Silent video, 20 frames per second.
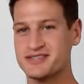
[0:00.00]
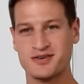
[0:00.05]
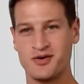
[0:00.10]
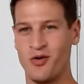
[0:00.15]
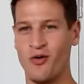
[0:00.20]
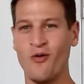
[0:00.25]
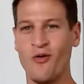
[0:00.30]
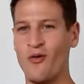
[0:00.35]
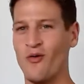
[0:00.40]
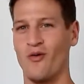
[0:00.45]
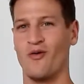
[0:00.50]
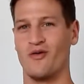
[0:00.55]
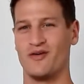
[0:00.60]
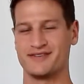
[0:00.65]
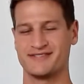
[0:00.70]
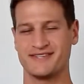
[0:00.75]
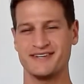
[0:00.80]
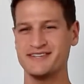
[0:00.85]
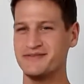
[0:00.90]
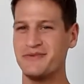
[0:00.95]
cool,
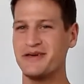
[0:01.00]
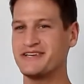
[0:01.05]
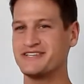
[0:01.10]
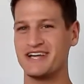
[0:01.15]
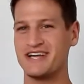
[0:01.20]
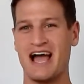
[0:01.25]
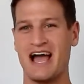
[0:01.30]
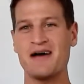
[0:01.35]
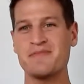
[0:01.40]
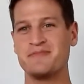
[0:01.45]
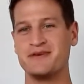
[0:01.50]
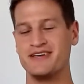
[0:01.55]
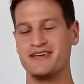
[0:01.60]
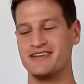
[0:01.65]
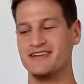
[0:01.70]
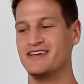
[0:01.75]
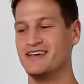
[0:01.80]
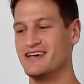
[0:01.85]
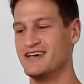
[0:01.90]
as long as it makes you happy, and